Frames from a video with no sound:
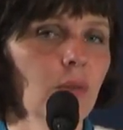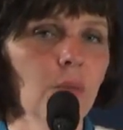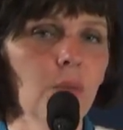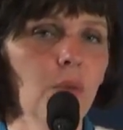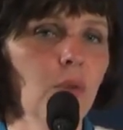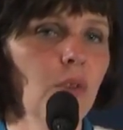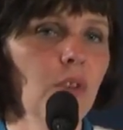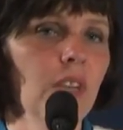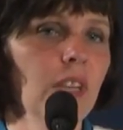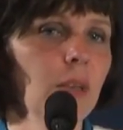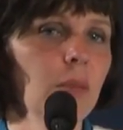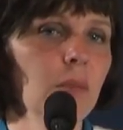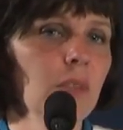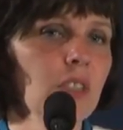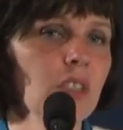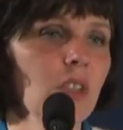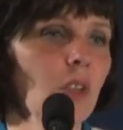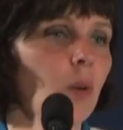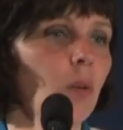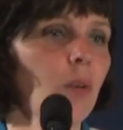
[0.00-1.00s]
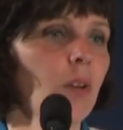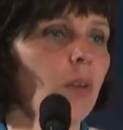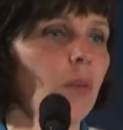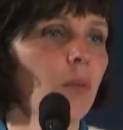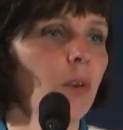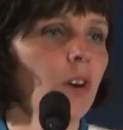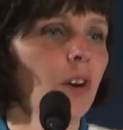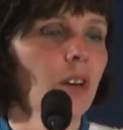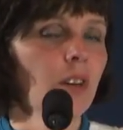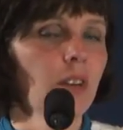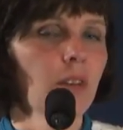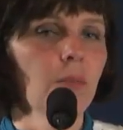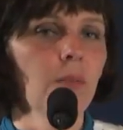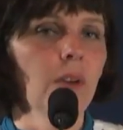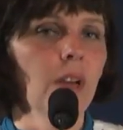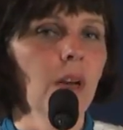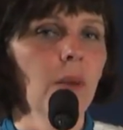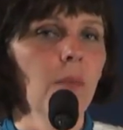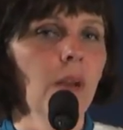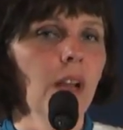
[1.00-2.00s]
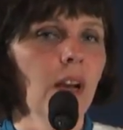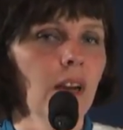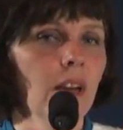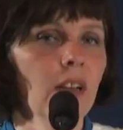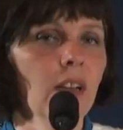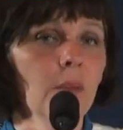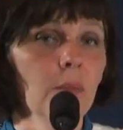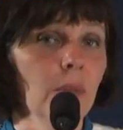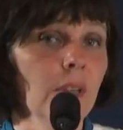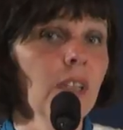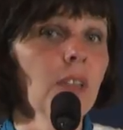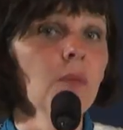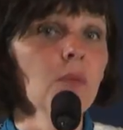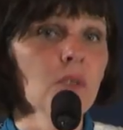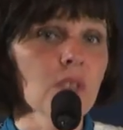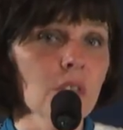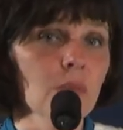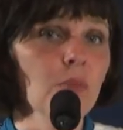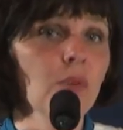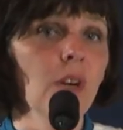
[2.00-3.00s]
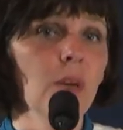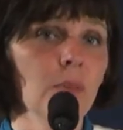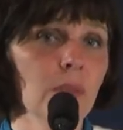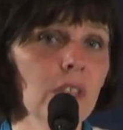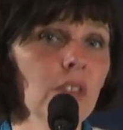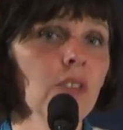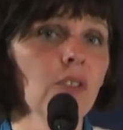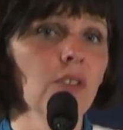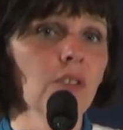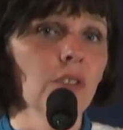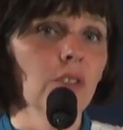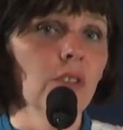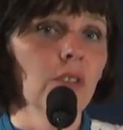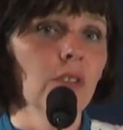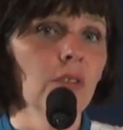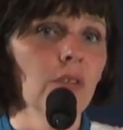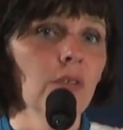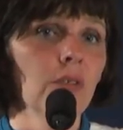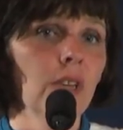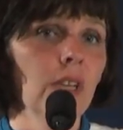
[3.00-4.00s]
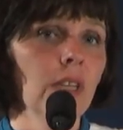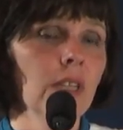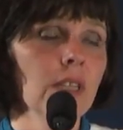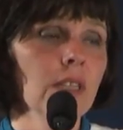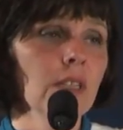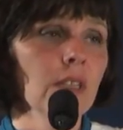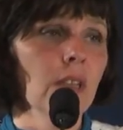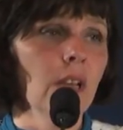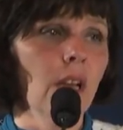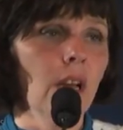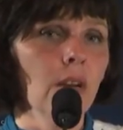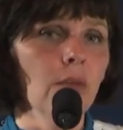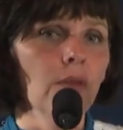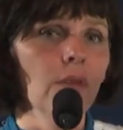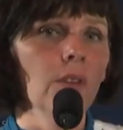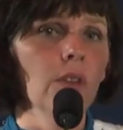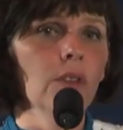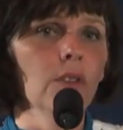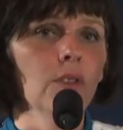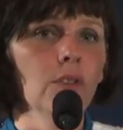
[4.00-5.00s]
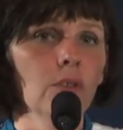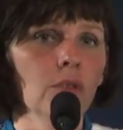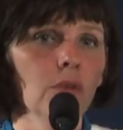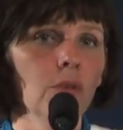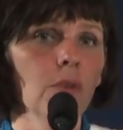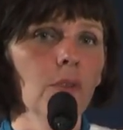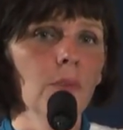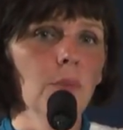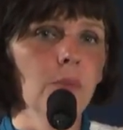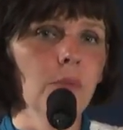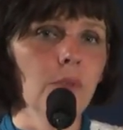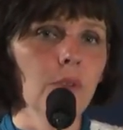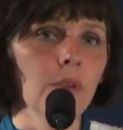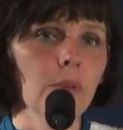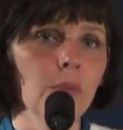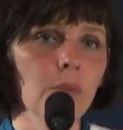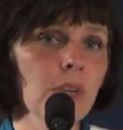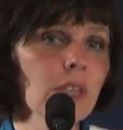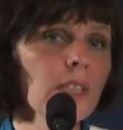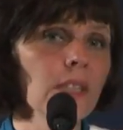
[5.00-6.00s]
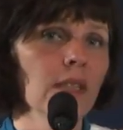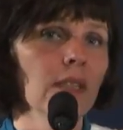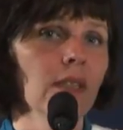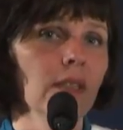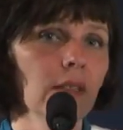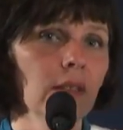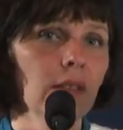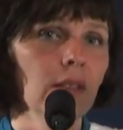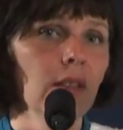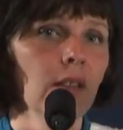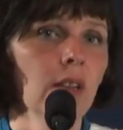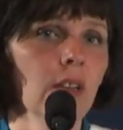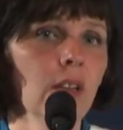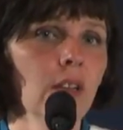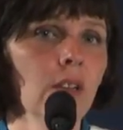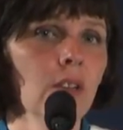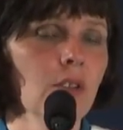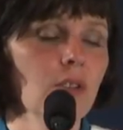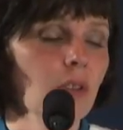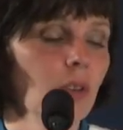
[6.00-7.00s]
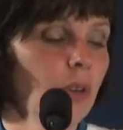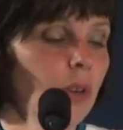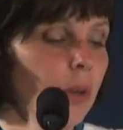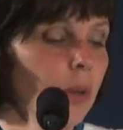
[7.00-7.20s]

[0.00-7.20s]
poor him, he's the only one, blah, blah. But he was the prime minister, and it's equivalent to the president. So